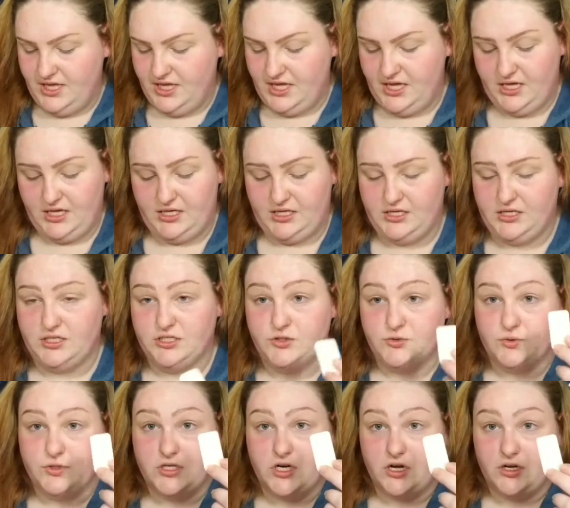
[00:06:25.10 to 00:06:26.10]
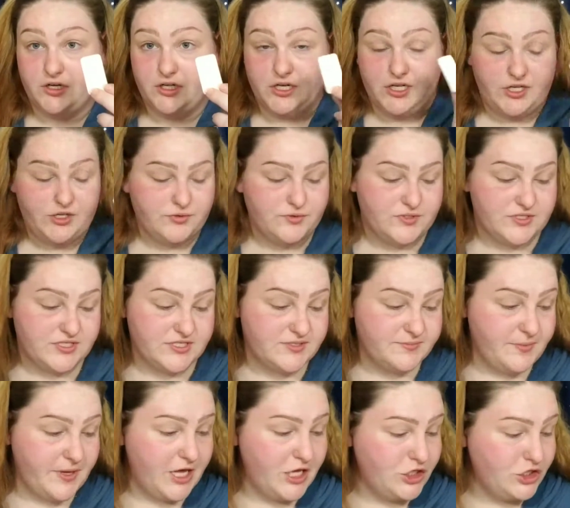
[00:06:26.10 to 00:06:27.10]
And we're not going to use the
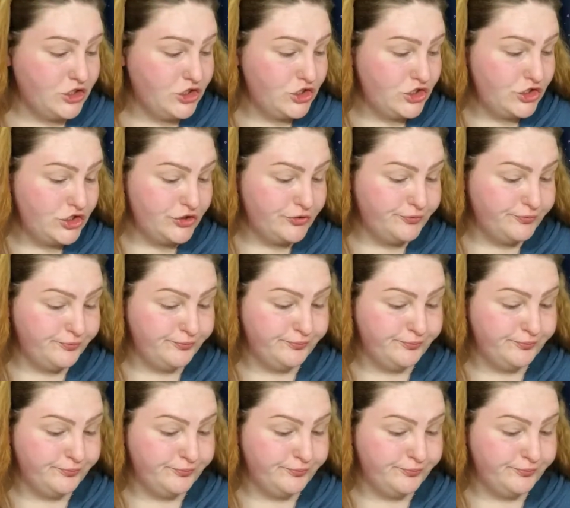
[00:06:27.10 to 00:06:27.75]
sponge.